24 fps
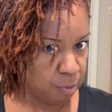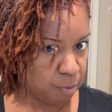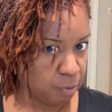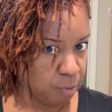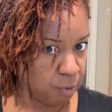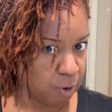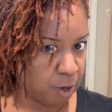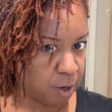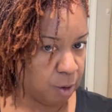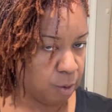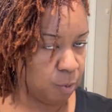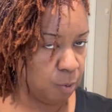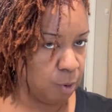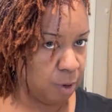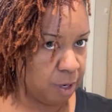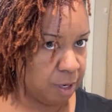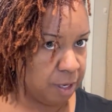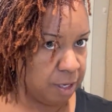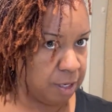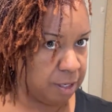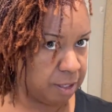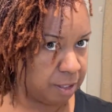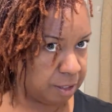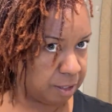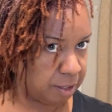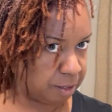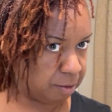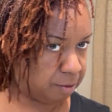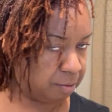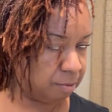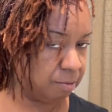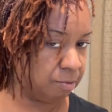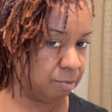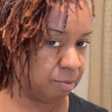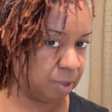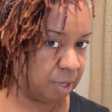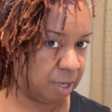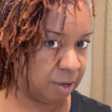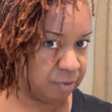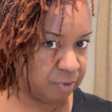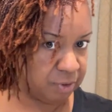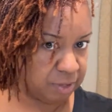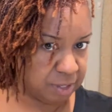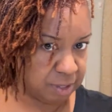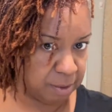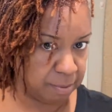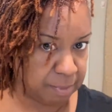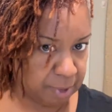what was given
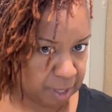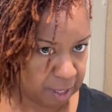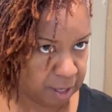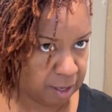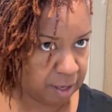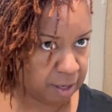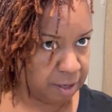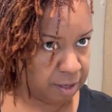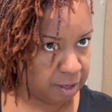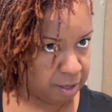to me.